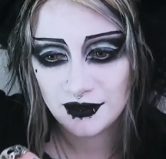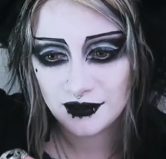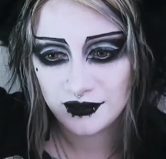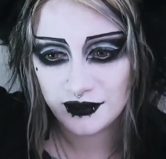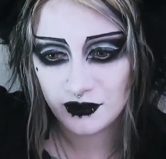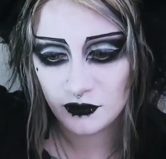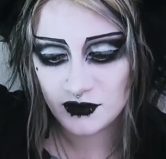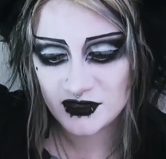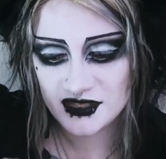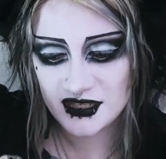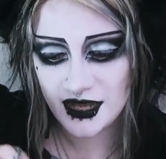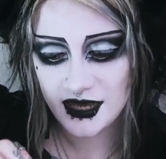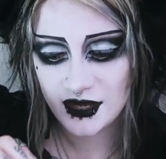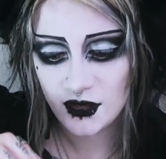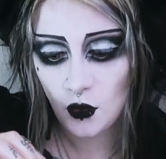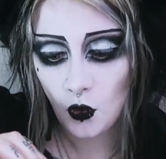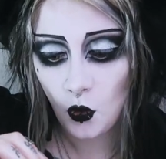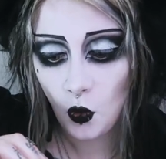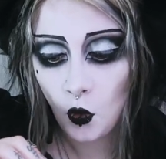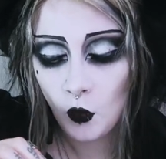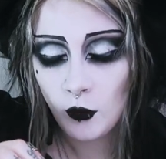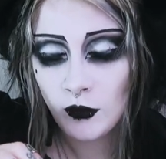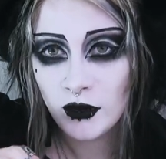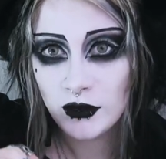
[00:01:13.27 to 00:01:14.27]
that was like
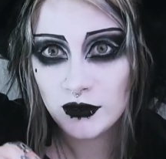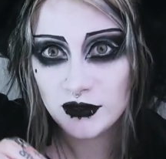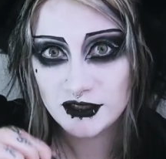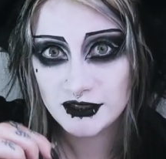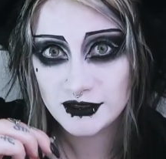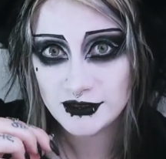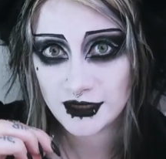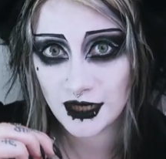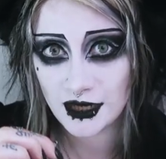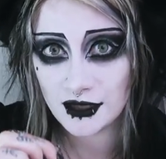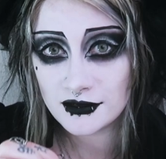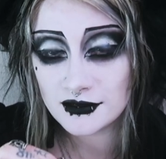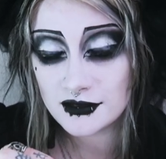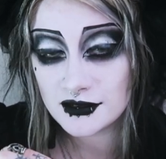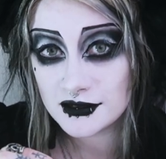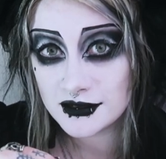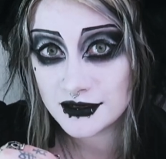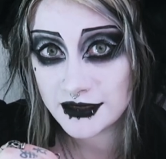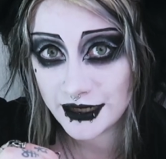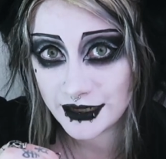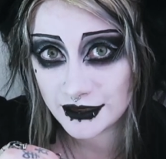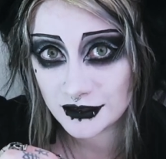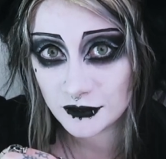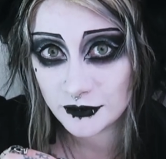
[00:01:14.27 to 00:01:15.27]
almost down to the
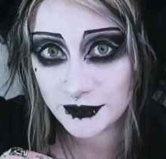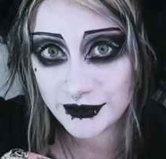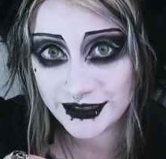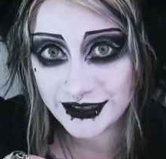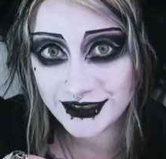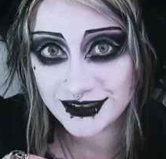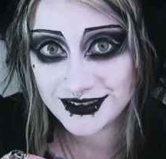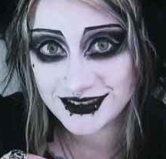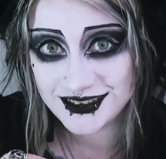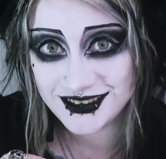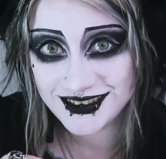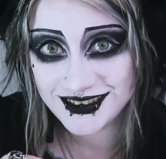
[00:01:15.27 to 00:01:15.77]
nail bed.